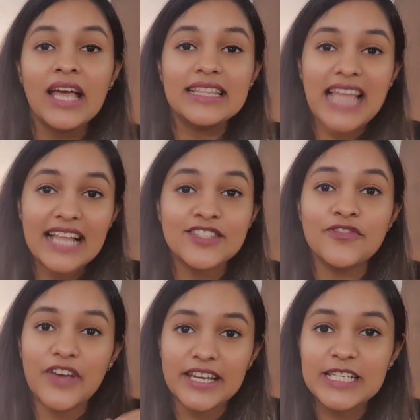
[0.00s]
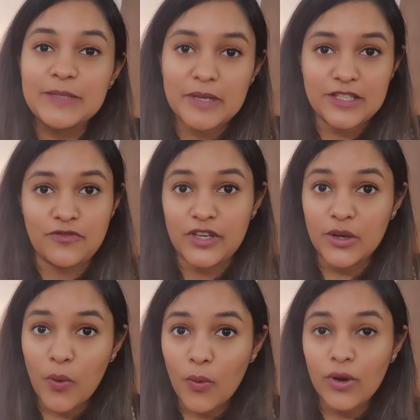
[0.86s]
That's a very
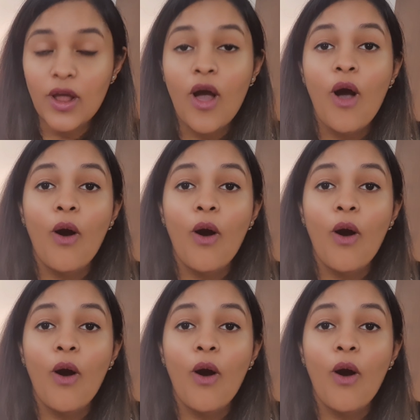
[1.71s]
specific goal.